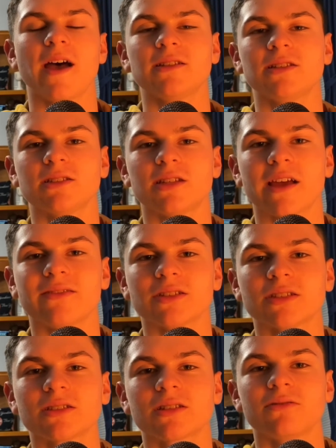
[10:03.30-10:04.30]
that's the San
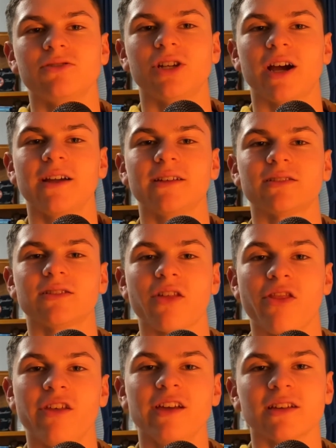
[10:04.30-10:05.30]
Francisco
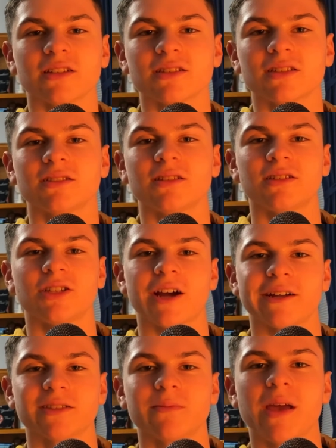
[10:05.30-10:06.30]
Giants. This is the
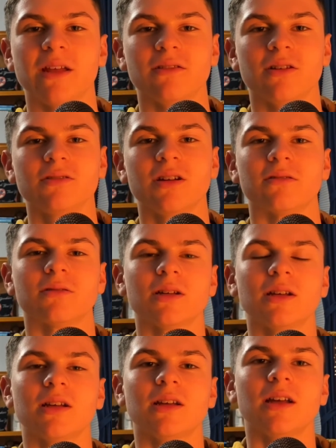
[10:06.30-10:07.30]
Giants' main logo.
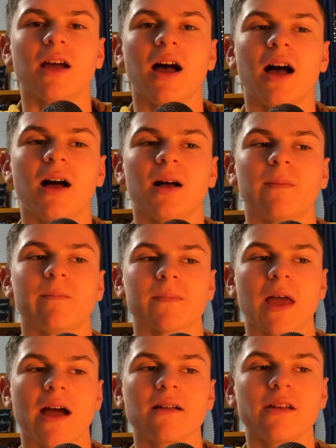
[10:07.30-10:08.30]

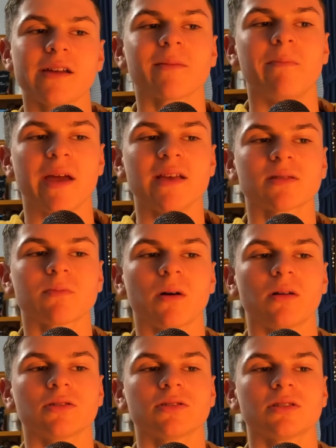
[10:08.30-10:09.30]
Um, I like
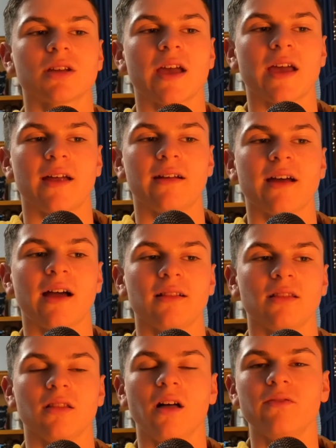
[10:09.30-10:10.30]
baseballs, and
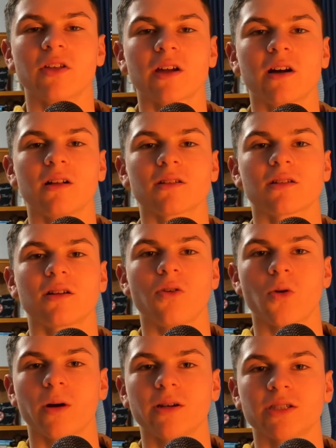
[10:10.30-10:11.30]
I love the color
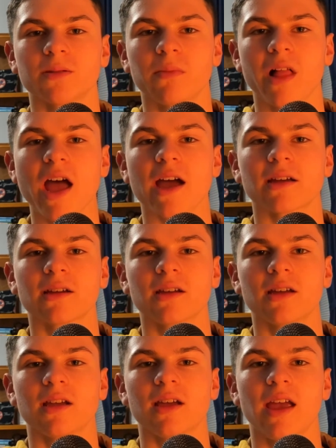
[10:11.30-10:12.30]
orange and
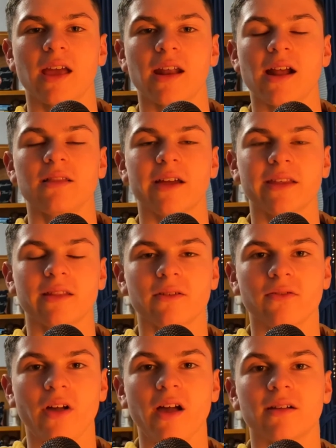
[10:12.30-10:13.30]
black, and I like
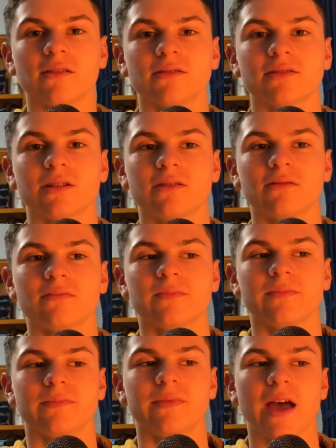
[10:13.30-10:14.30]
their font. So
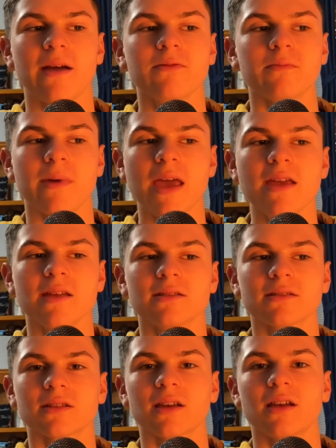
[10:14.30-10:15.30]
that
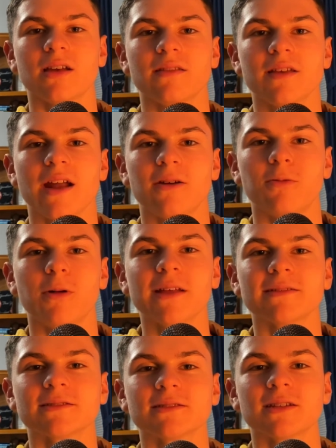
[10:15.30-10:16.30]
means that it
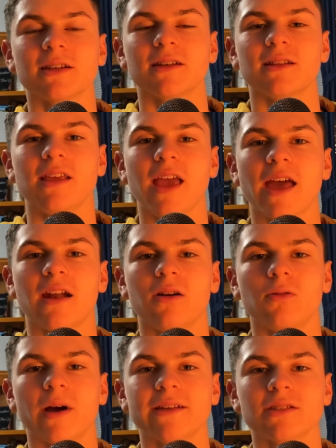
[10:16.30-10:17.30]
wins the
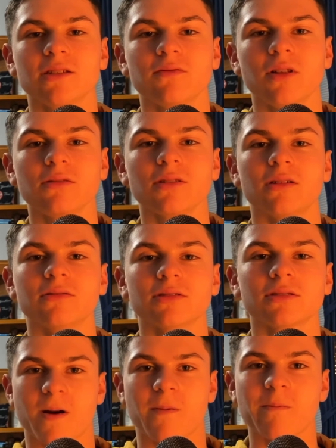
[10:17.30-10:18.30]
NL West of
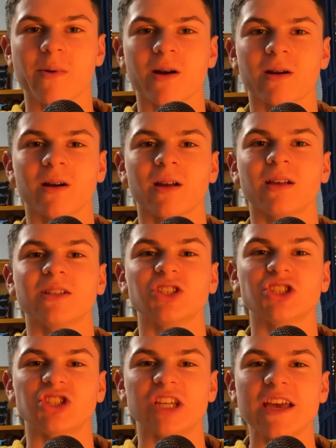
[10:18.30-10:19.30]
logos. Number
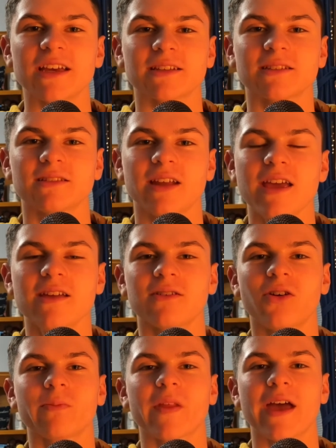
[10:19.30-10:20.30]
six,
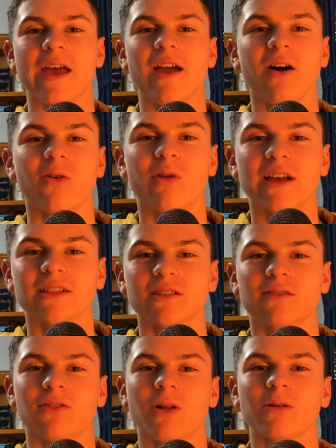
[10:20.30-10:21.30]
taking on the AL
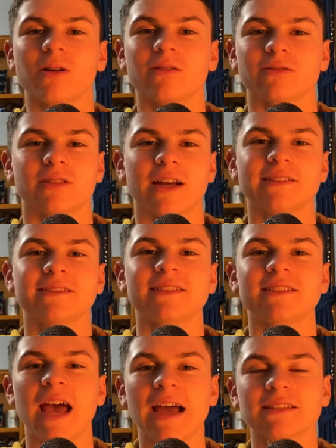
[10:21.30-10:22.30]
West of logos. That's
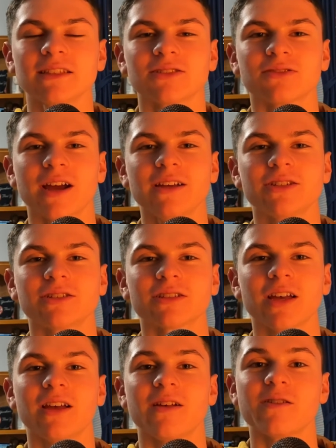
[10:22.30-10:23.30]
the Texas
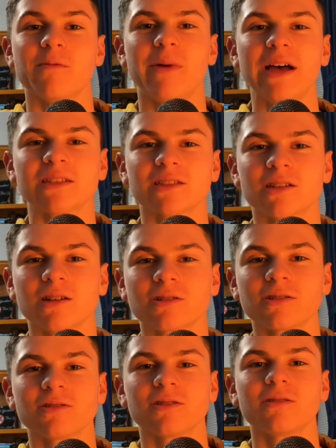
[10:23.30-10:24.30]
Rangers, the best
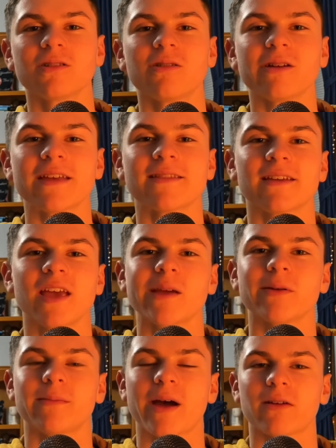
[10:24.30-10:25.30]
circle logo in the
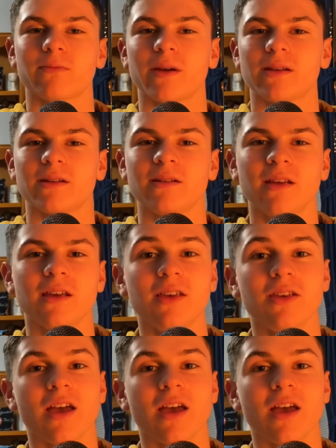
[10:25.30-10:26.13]
game, in my opinion.